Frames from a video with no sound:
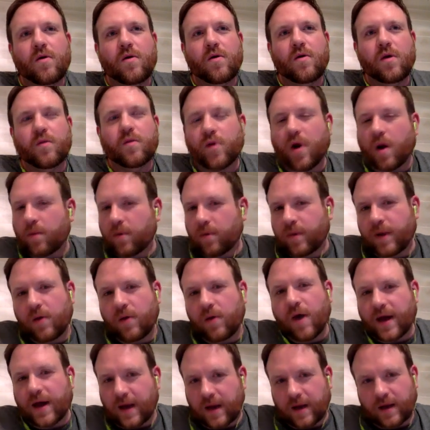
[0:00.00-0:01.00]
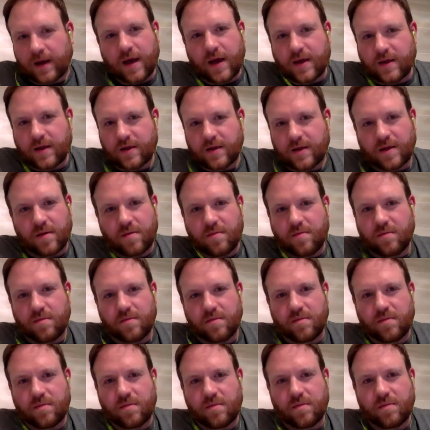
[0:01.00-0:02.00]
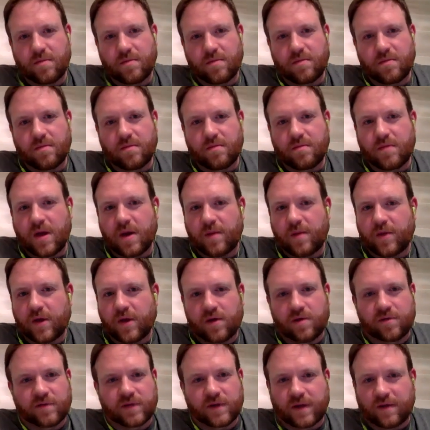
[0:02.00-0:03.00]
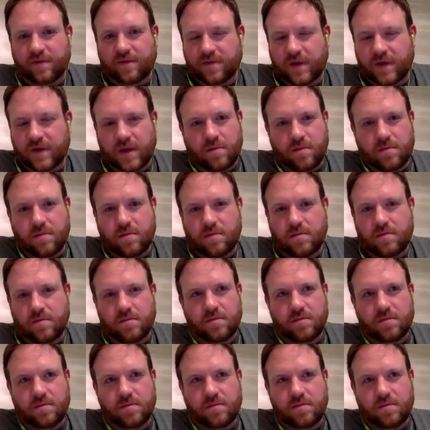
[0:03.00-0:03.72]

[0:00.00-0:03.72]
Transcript: You probably recognize them. Maybe you've lived them.